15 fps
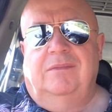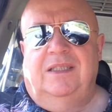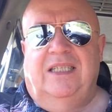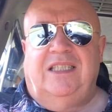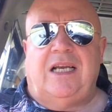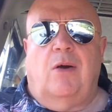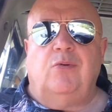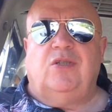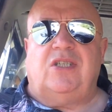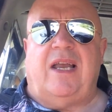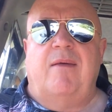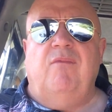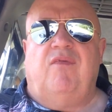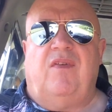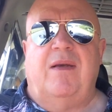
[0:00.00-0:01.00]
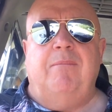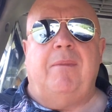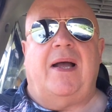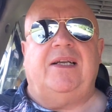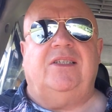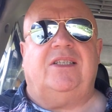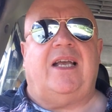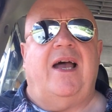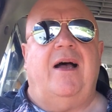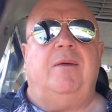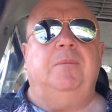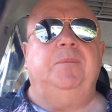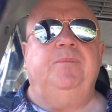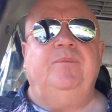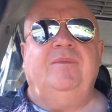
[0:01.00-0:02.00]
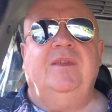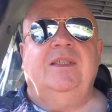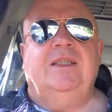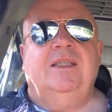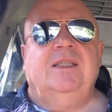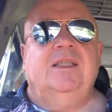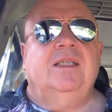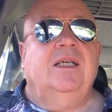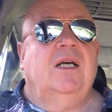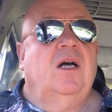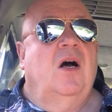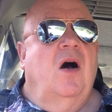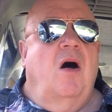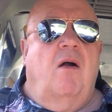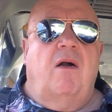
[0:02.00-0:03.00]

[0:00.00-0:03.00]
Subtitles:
this old skinflint makes out.